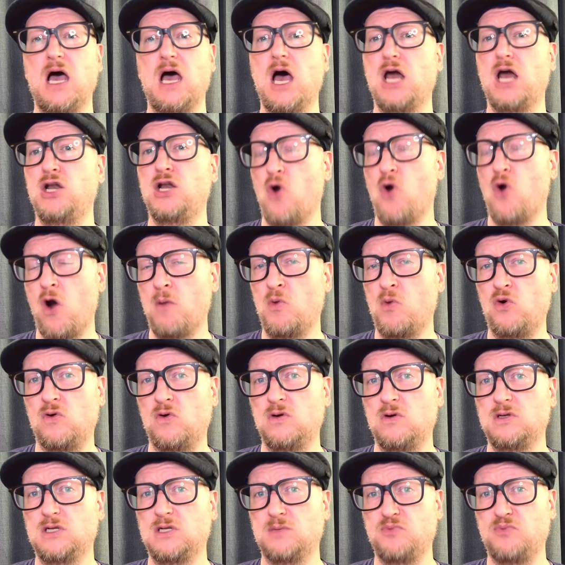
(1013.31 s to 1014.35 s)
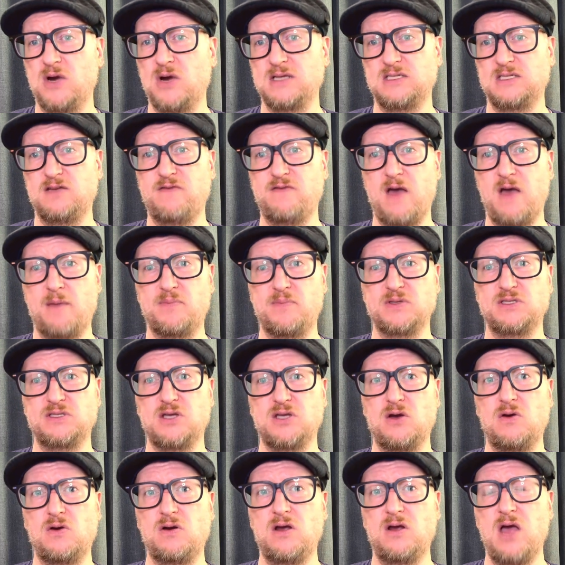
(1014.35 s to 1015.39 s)
a normal depressive
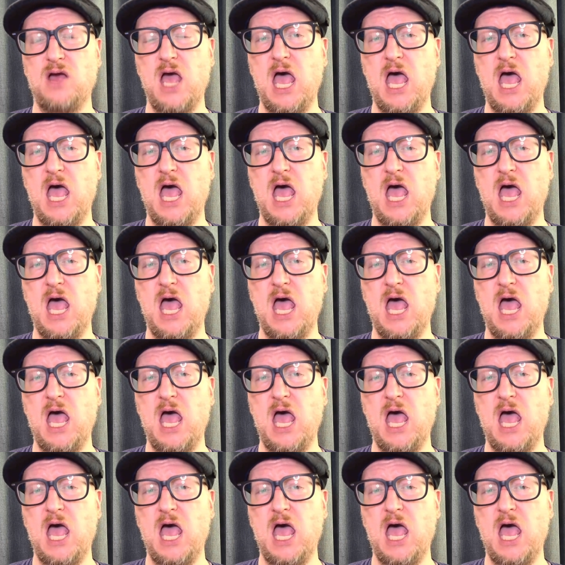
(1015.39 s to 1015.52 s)
episode.